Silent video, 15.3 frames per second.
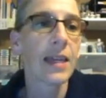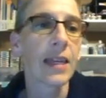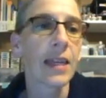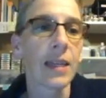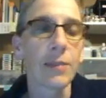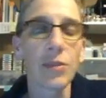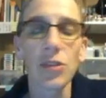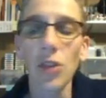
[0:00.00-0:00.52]

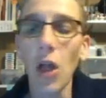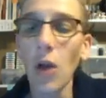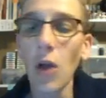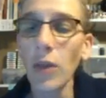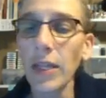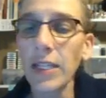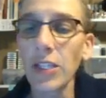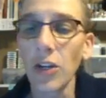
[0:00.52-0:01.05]
get up
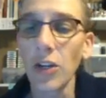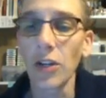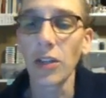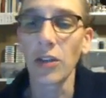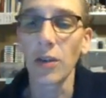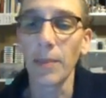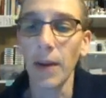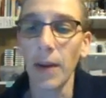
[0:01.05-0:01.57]
slowly, turning
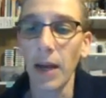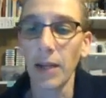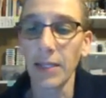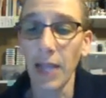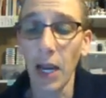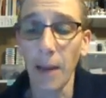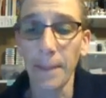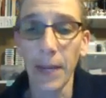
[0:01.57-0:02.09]
their
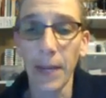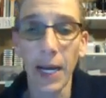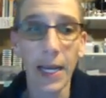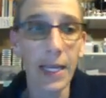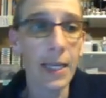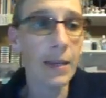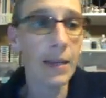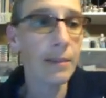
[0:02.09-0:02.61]
entire
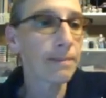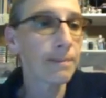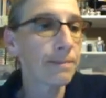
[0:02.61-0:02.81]
body.